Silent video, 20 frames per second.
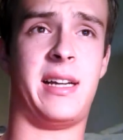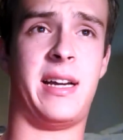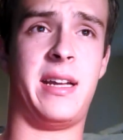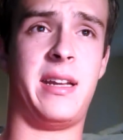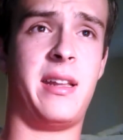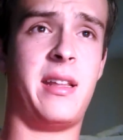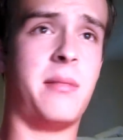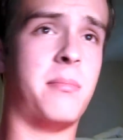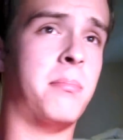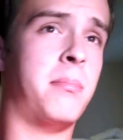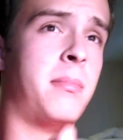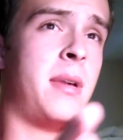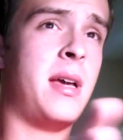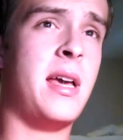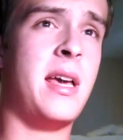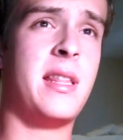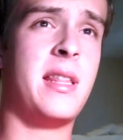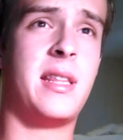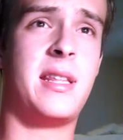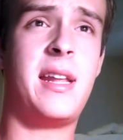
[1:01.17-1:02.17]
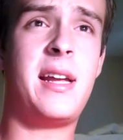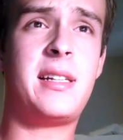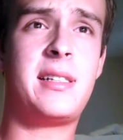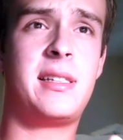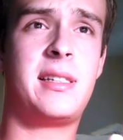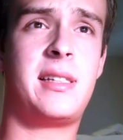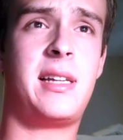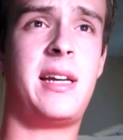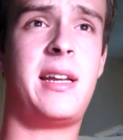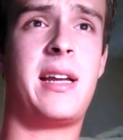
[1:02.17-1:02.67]
line. And the
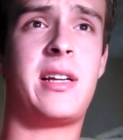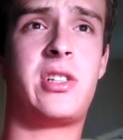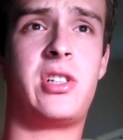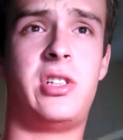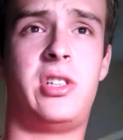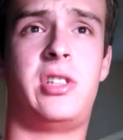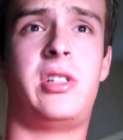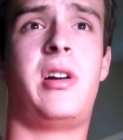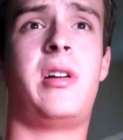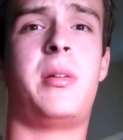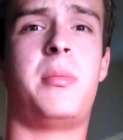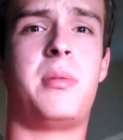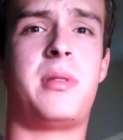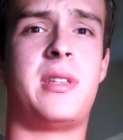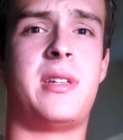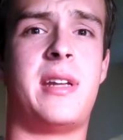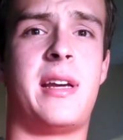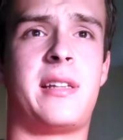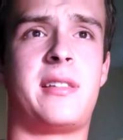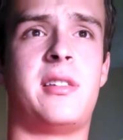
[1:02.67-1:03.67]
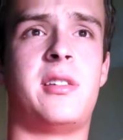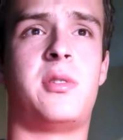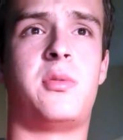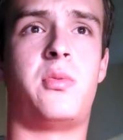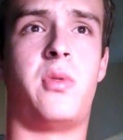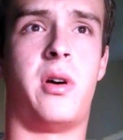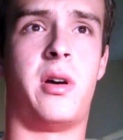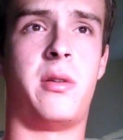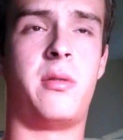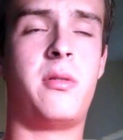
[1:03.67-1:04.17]
Nexus line actually started with the Nexus
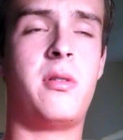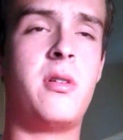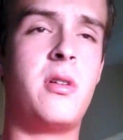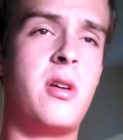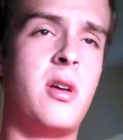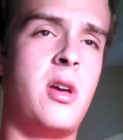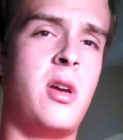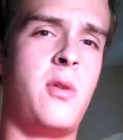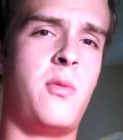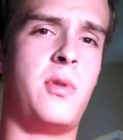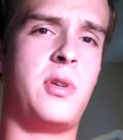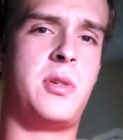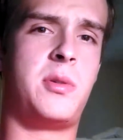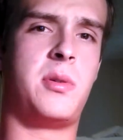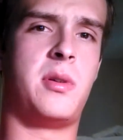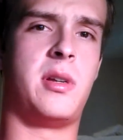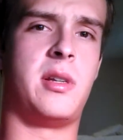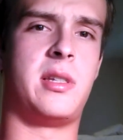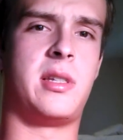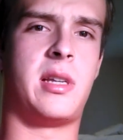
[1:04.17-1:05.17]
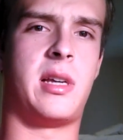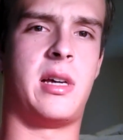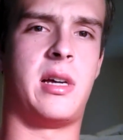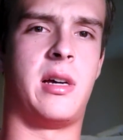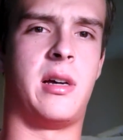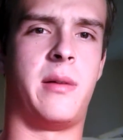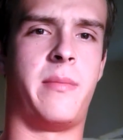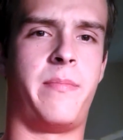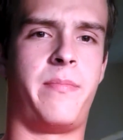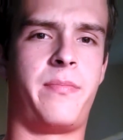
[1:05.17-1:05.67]
1, which was
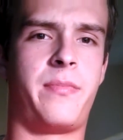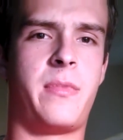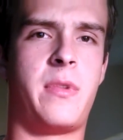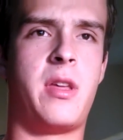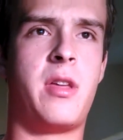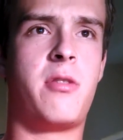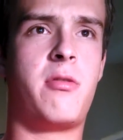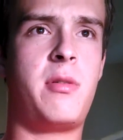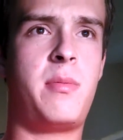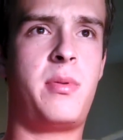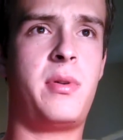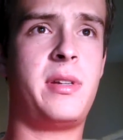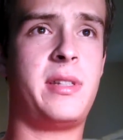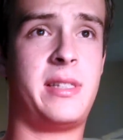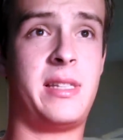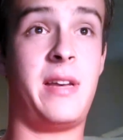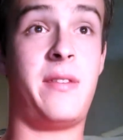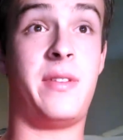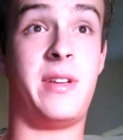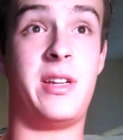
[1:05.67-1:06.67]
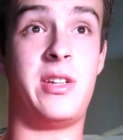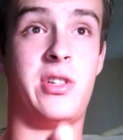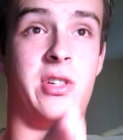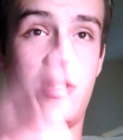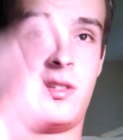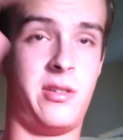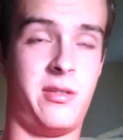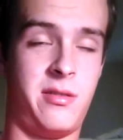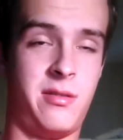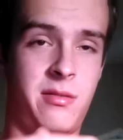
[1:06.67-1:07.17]
3.7
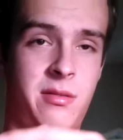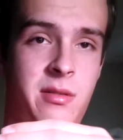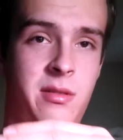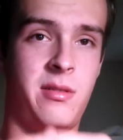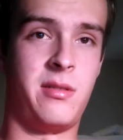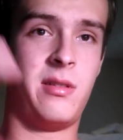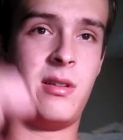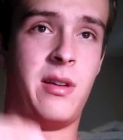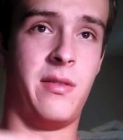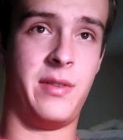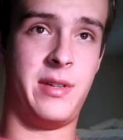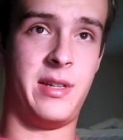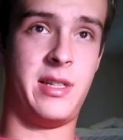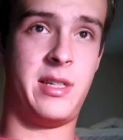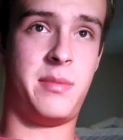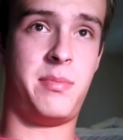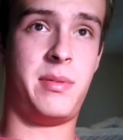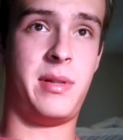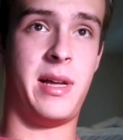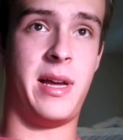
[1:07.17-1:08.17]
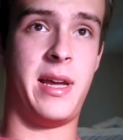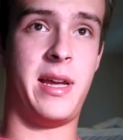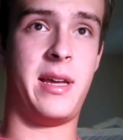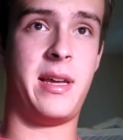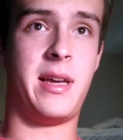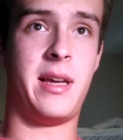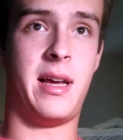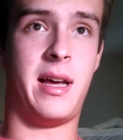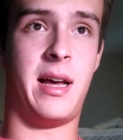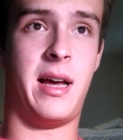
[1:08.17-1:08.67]
inches of a display.
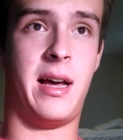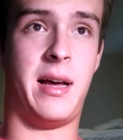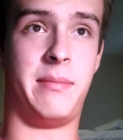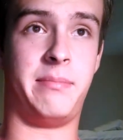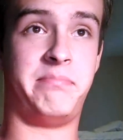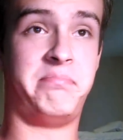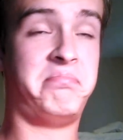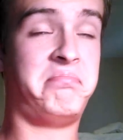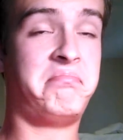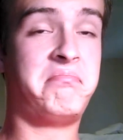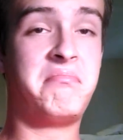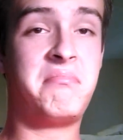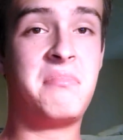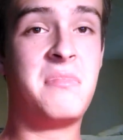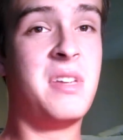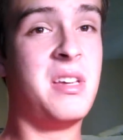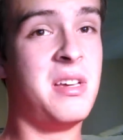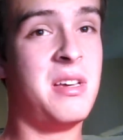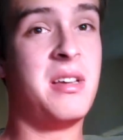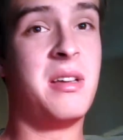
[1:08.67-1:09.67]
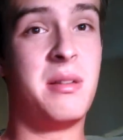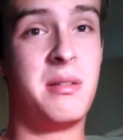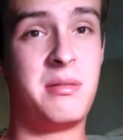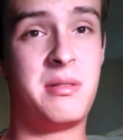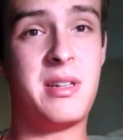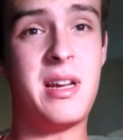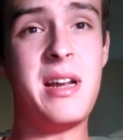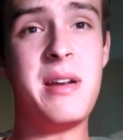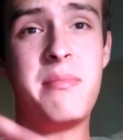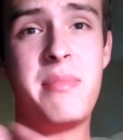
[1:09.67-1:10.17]
Kind
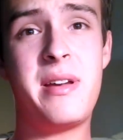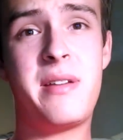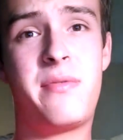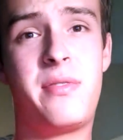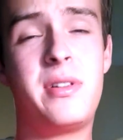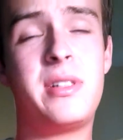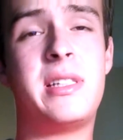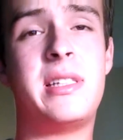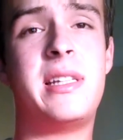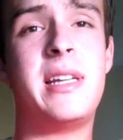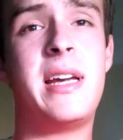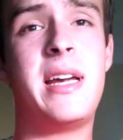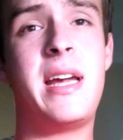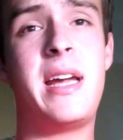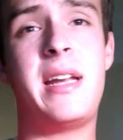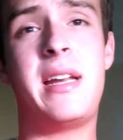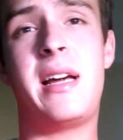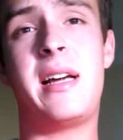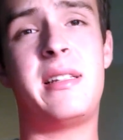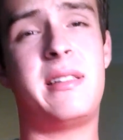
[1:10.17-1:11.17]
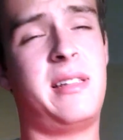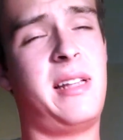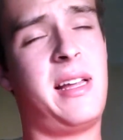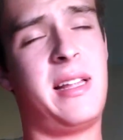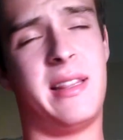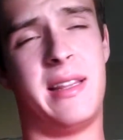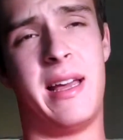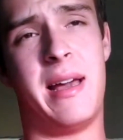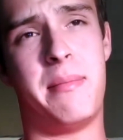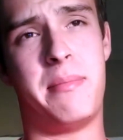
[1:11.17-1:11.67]
of big for its day,
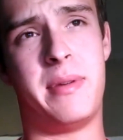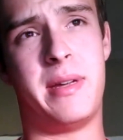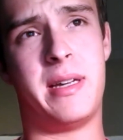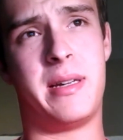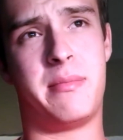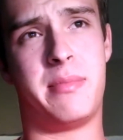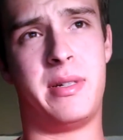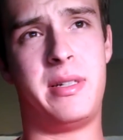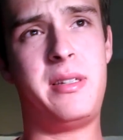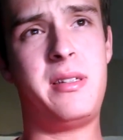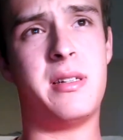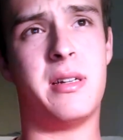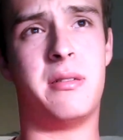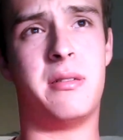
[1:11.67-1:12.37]
not that big, but